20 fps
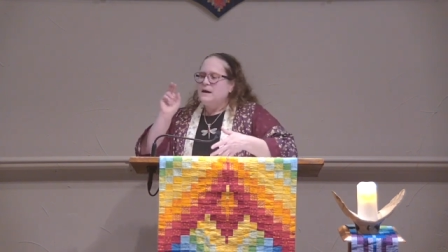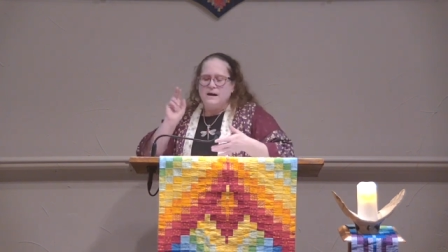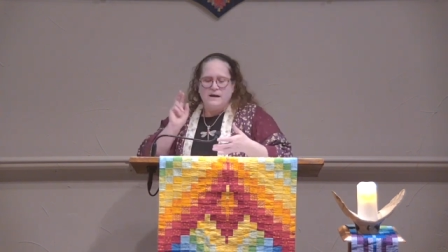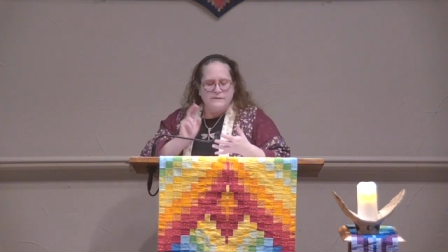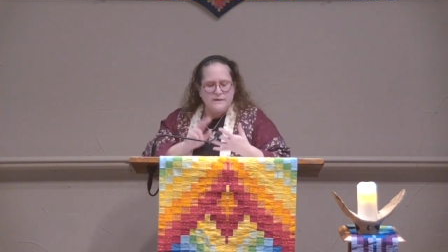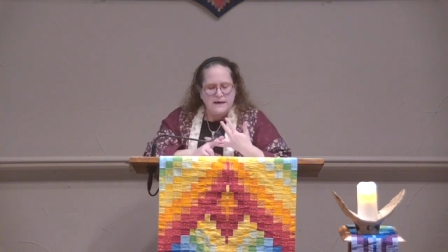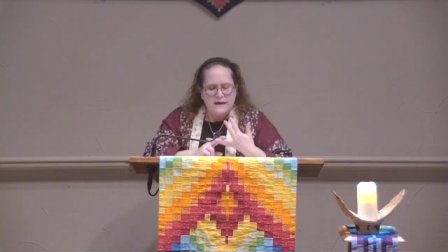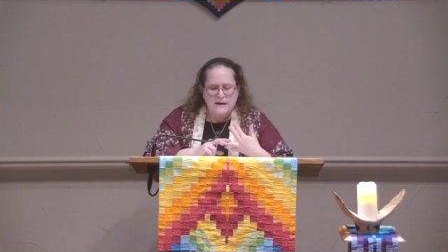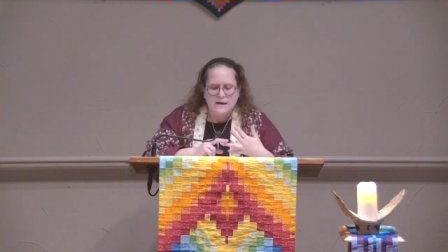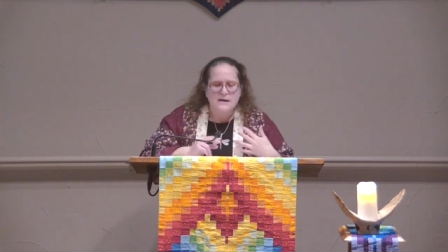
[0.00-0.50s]

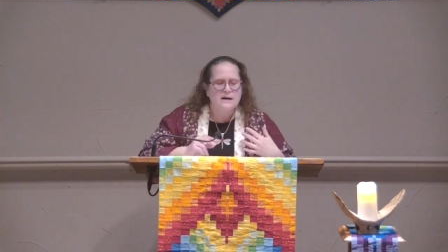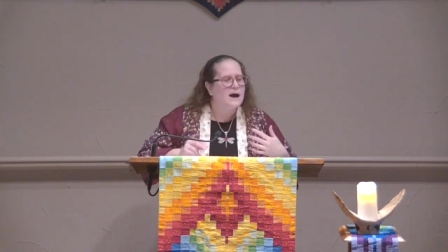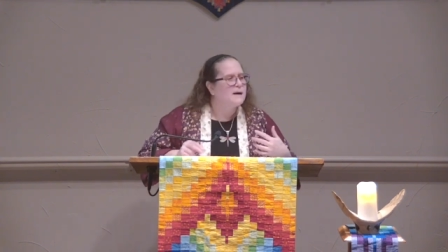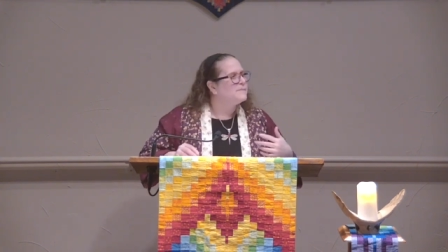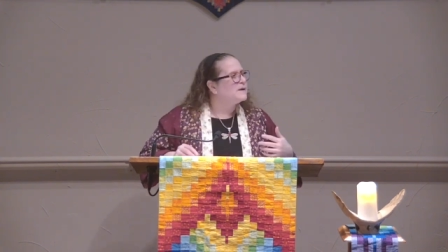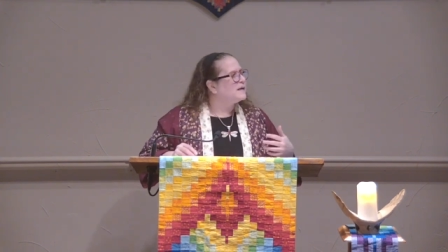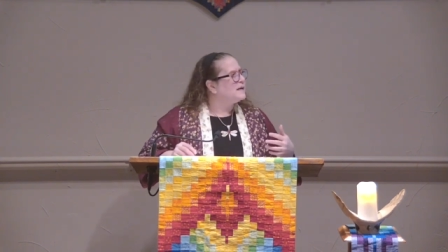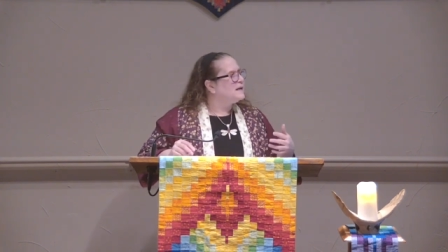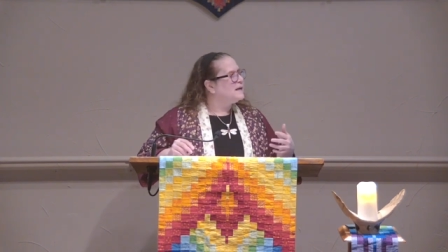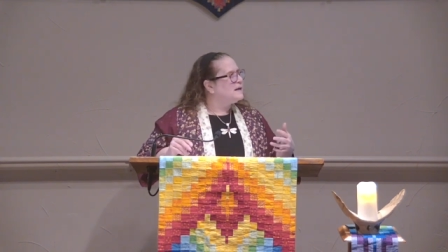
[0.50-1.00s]
of
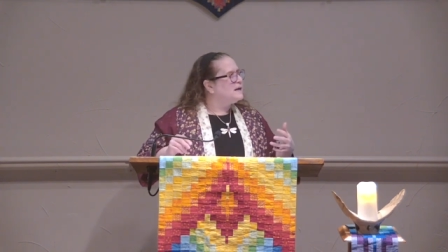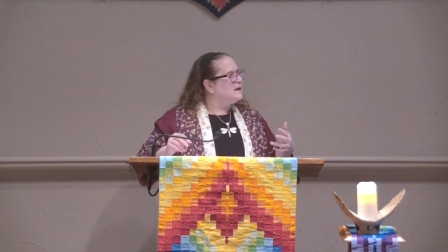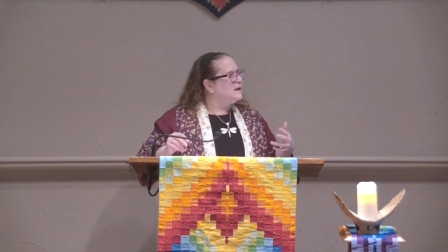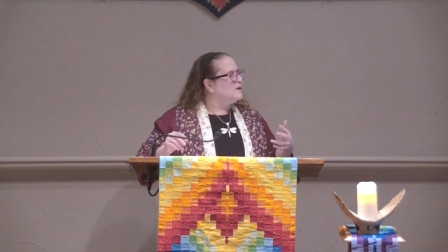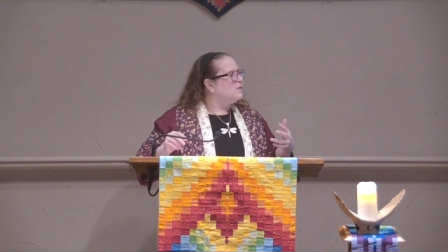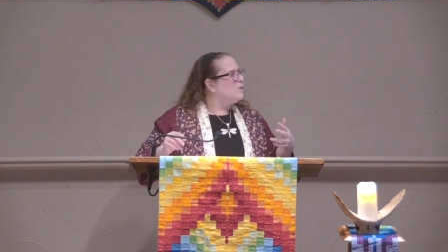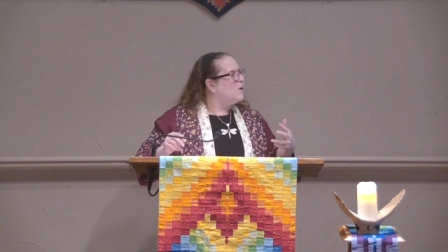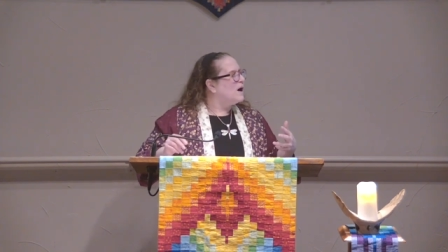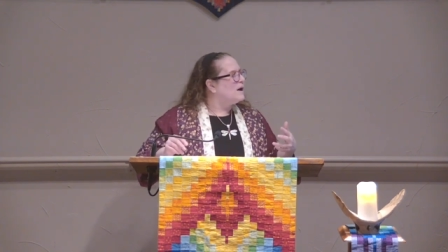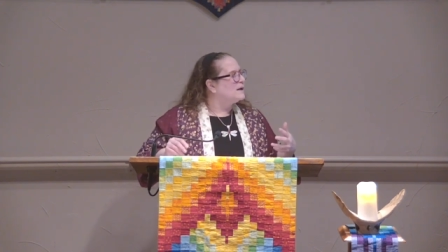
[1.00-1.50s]
economic
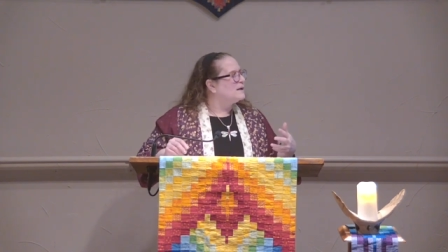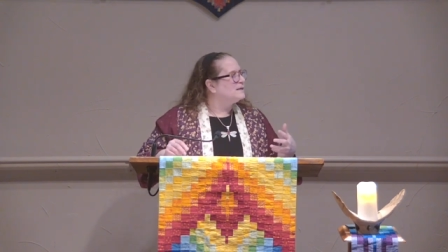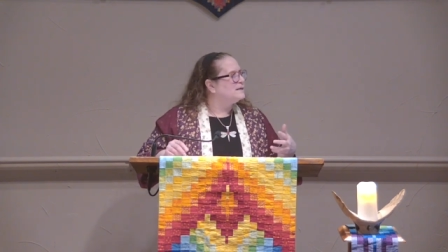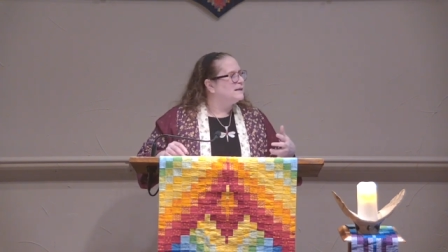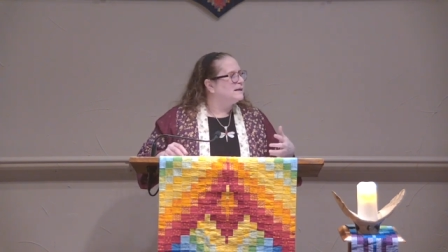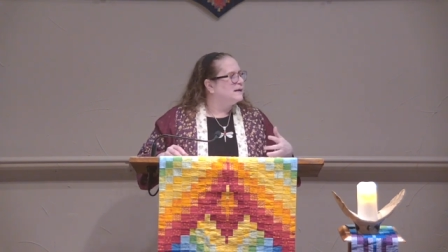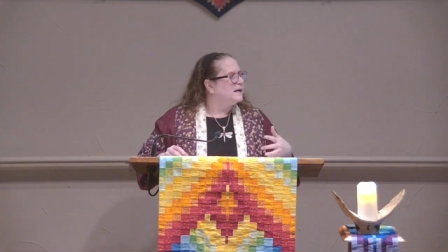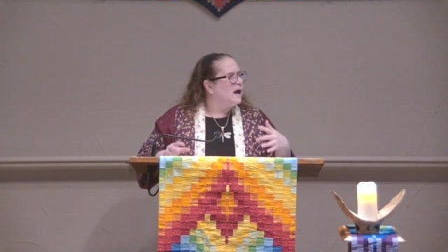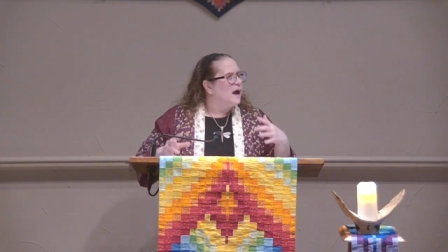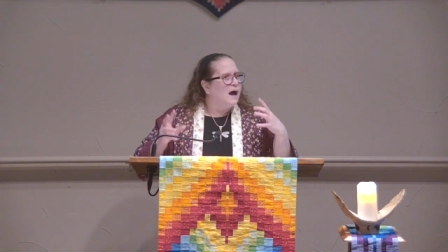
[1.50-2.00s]

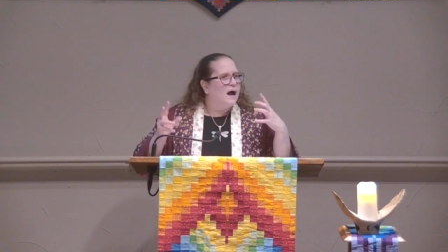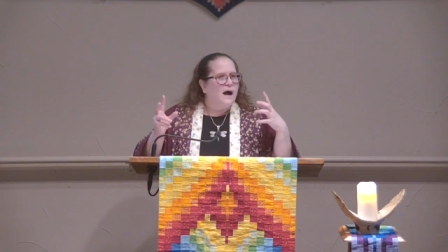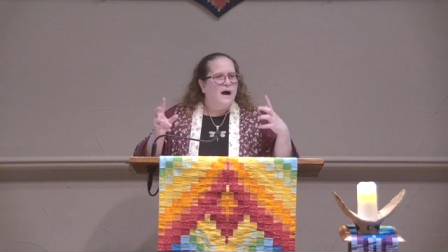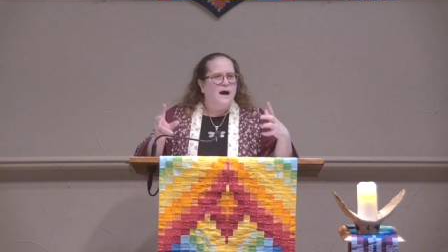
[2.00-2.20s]
inequality,